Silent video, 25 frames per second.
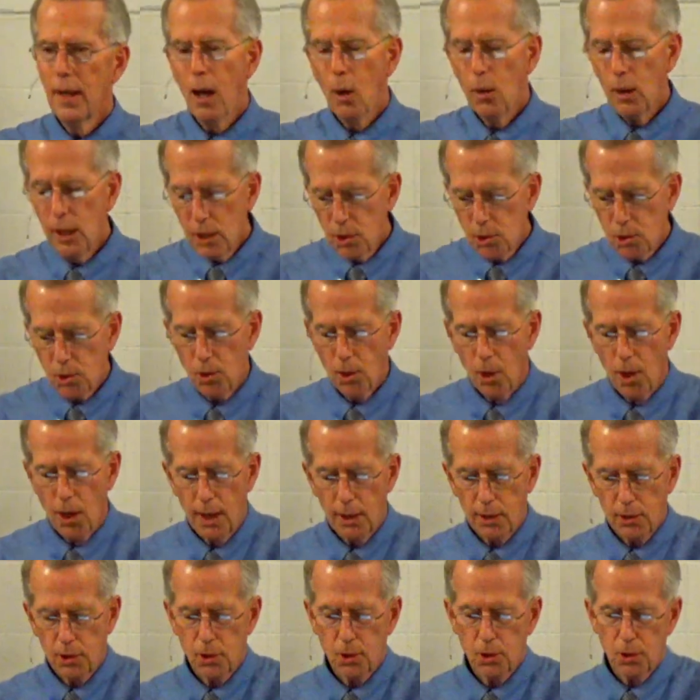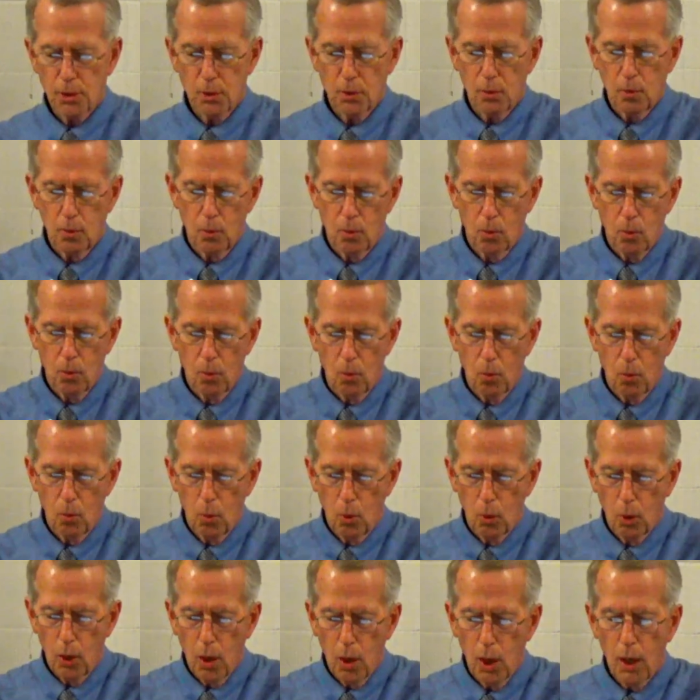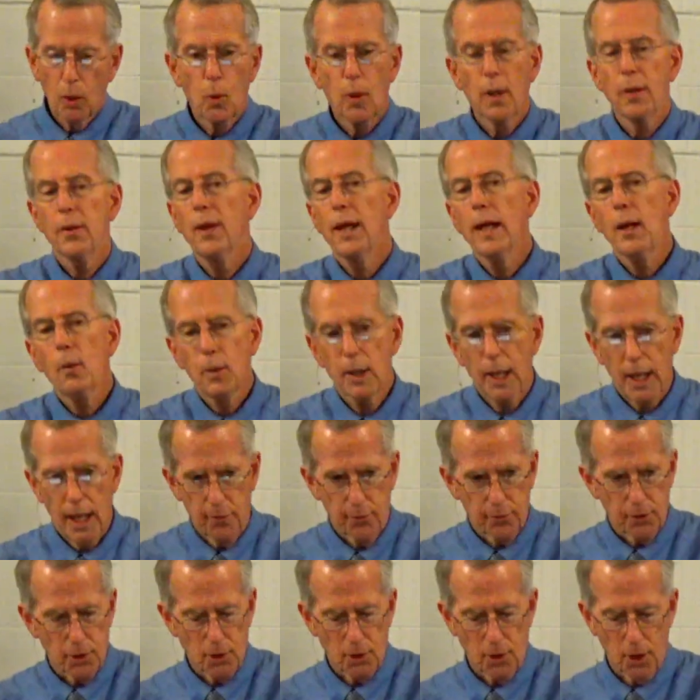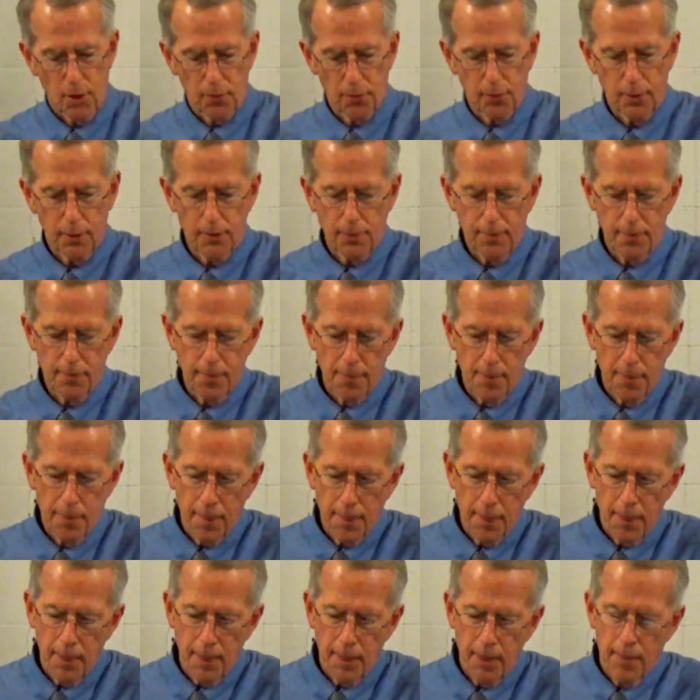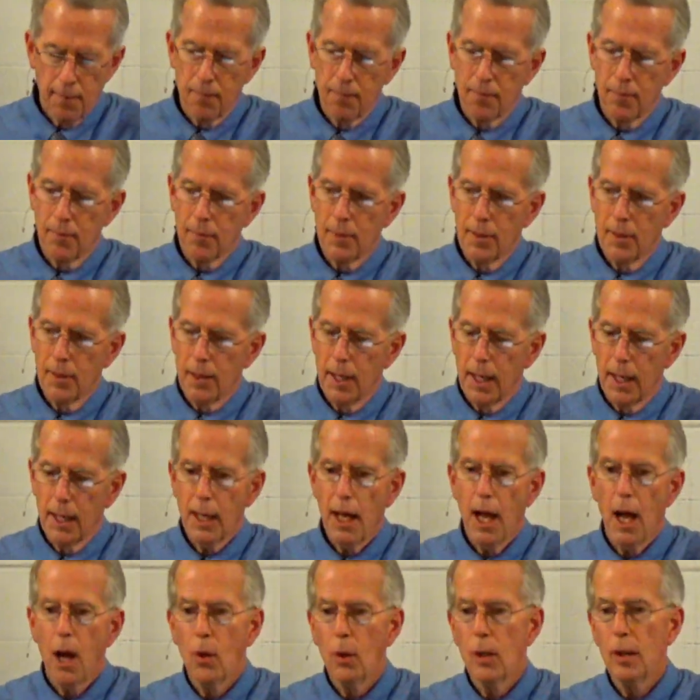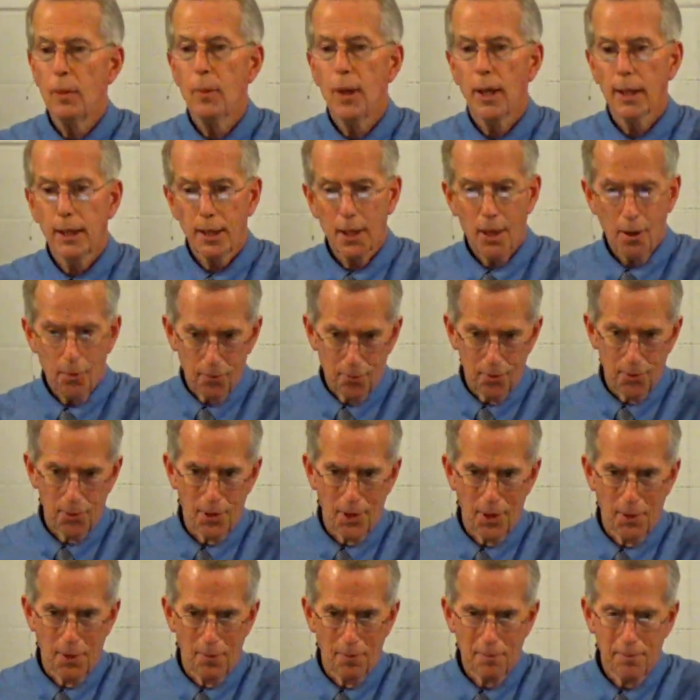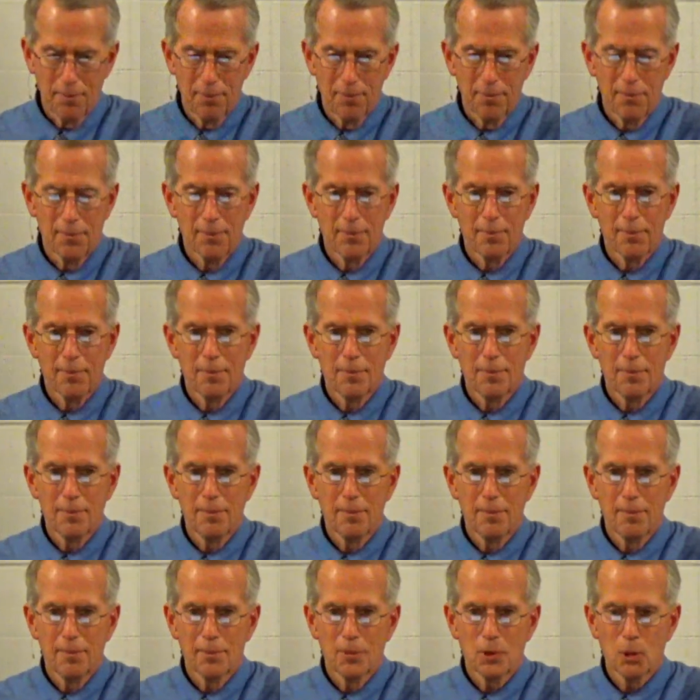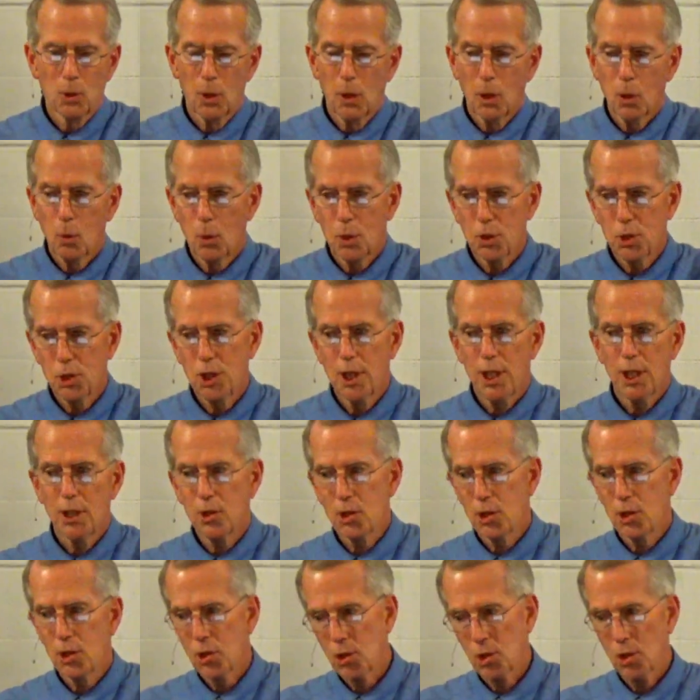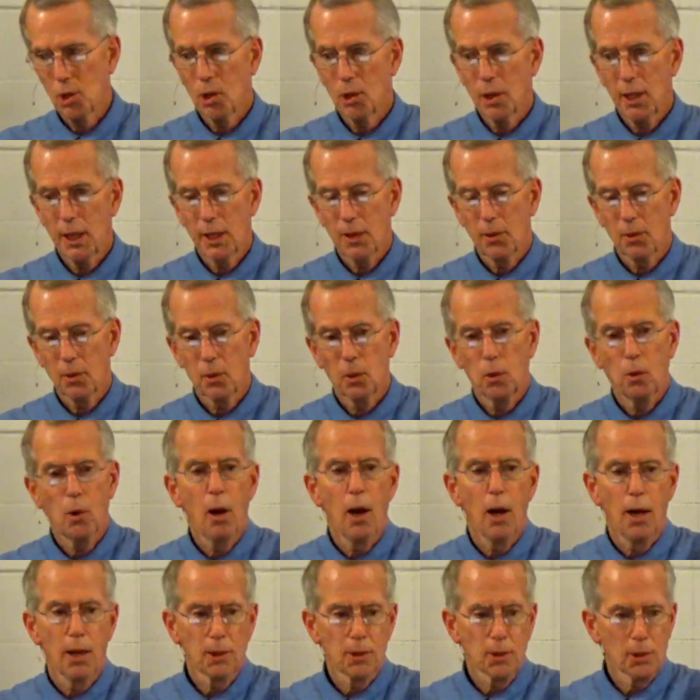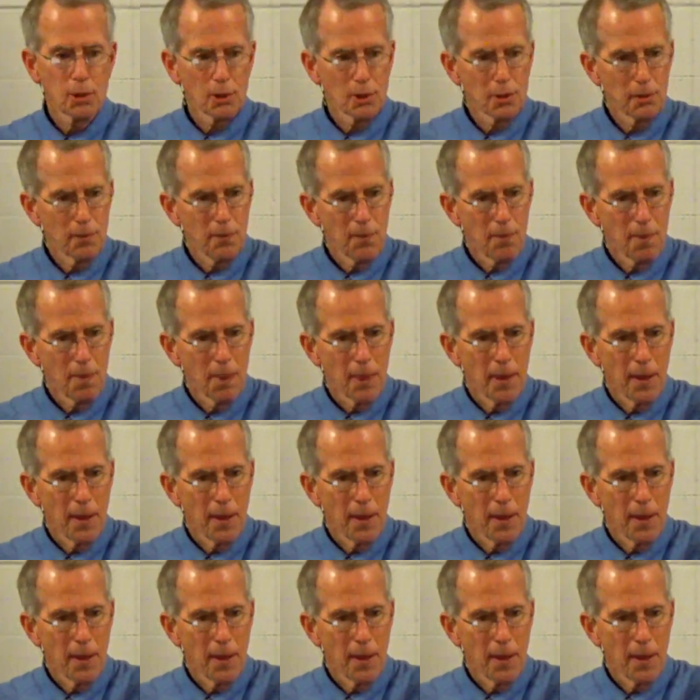how his thoughts were on what they would have to suffer and how he might comfort them. So, in other words, Jesus is looking at the cross,